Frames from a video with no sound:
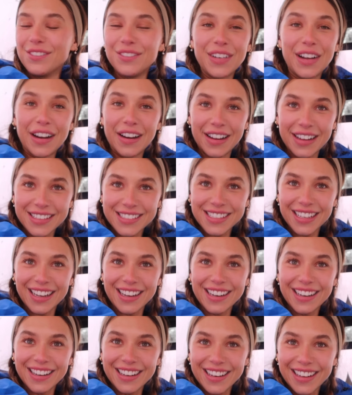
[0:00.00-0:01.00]
I'm very
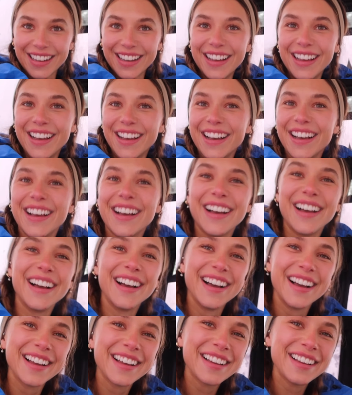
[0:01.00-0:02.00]
excited.
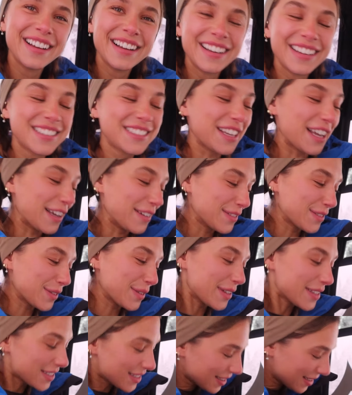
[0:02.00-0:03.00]
James
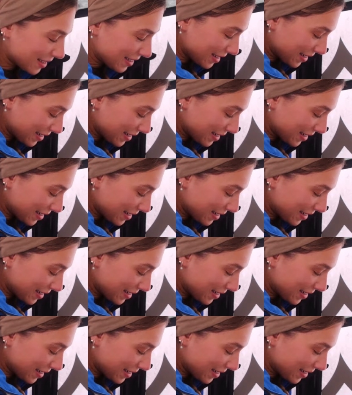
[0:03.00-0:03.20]
was,